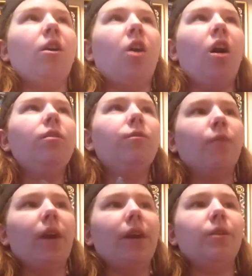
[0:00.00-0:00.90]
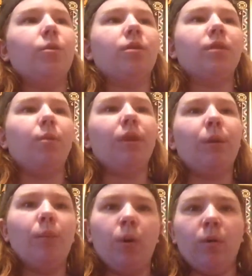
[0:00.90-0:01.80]
call a friend or someone
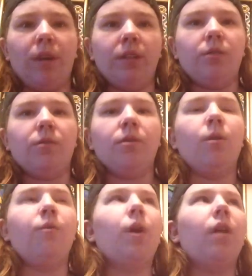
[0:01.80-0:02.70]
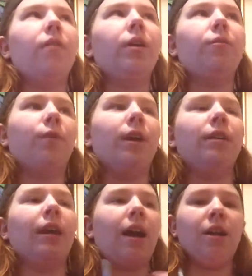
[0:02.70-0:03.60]
that motivates you. So if you have a
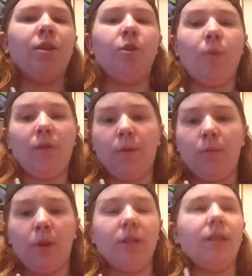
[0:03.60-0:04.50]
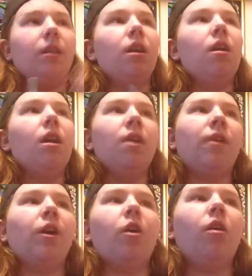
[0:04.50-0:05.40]
friend like I do, my friend Brendan, if
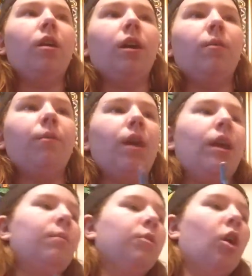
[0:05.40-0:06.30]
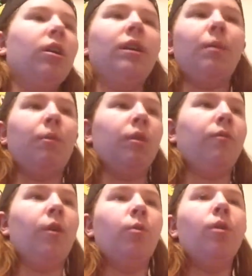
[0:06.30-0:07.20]
I call him and I'm talking to him on the
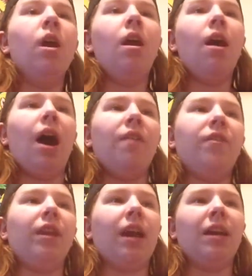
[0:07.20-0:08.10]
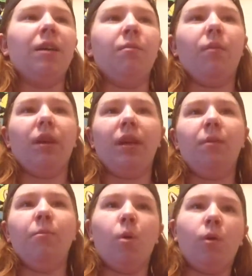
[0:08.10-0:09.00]
phone, I feel like
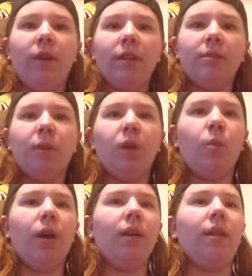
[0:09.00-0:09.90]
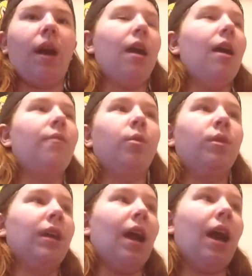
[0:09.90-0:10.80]
he motivates me in a way that I have no
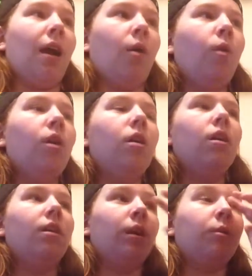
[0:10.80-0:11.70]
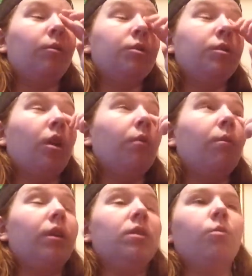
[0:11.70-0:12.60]
idea how. We're just talking
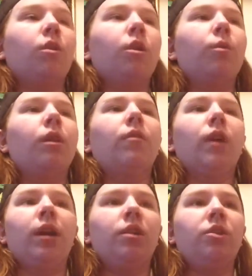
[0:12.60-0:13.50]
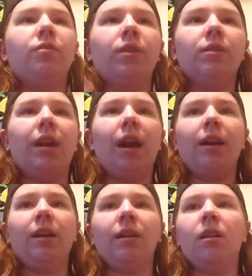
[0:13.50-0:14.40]
about his work or whatever, and it just feels like I
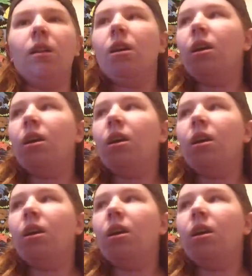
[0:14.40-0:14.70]
can